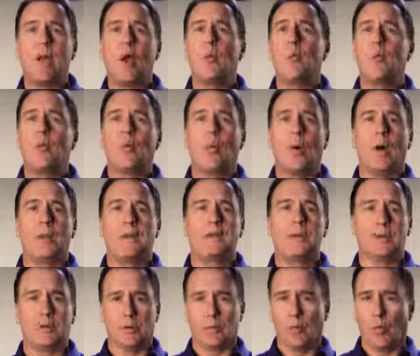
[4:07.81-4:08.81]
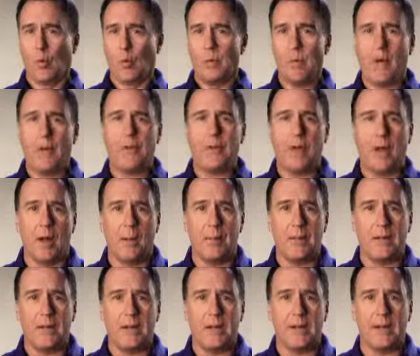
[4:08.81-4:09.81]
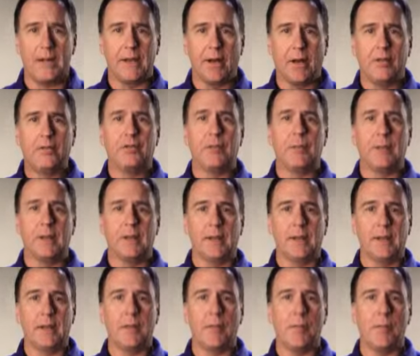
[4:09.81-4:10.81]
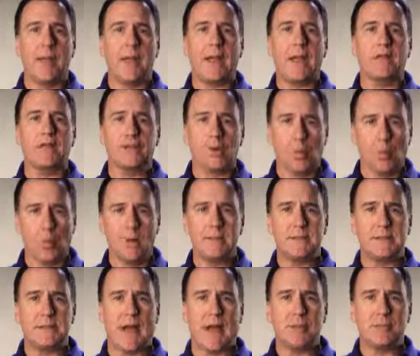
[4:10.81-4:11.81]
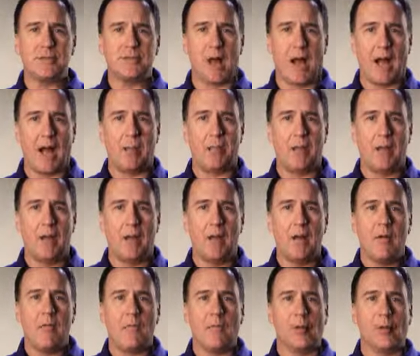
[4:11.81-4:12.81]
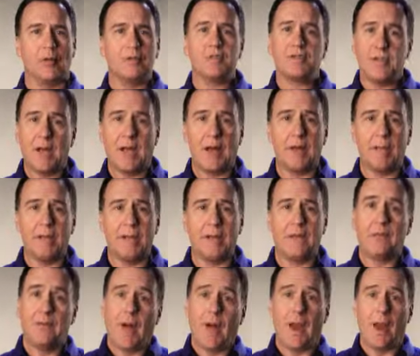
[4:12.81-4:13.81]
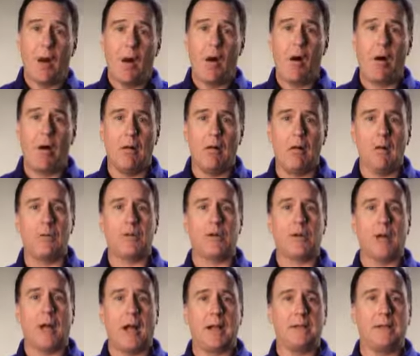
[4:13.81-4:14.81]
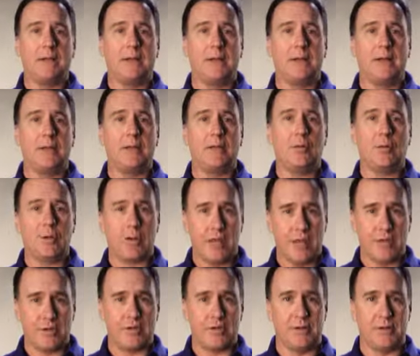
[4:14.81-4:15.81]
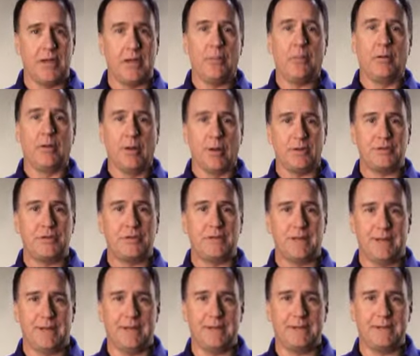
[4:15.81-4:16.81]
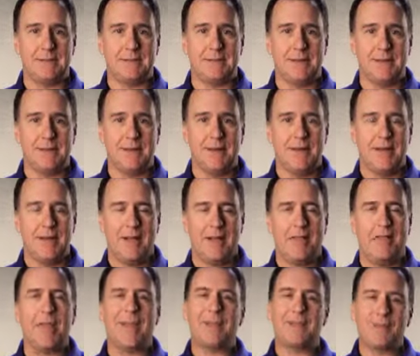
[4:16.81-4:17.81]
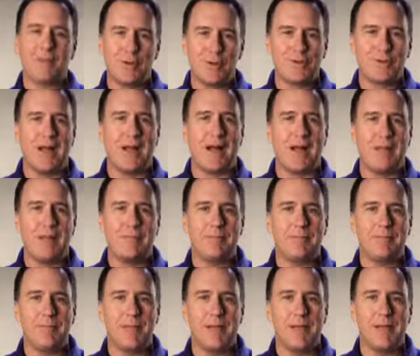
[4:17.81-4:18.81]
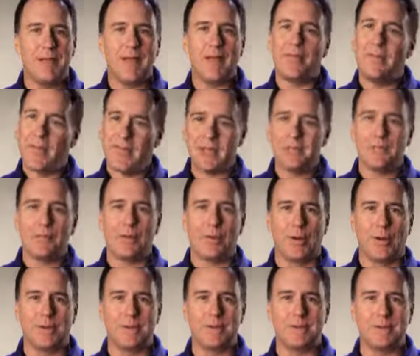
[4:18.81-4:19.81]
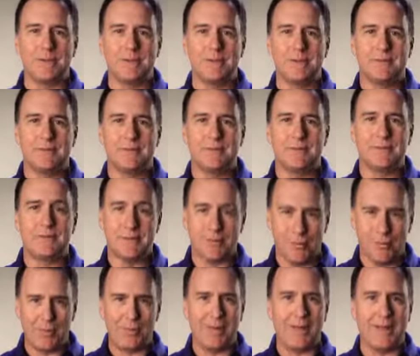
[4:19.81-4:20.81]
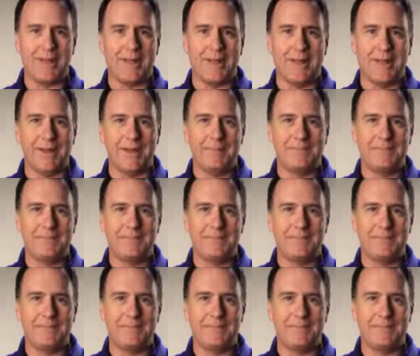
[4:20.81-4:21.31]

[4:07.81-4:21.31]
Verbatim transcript: hope you'll want to learn more about the company and ultimately will make us your one stop shop for some, if not all, of your content creation and production needs. Thanks for your time and thanks for your interest. Until we meet again.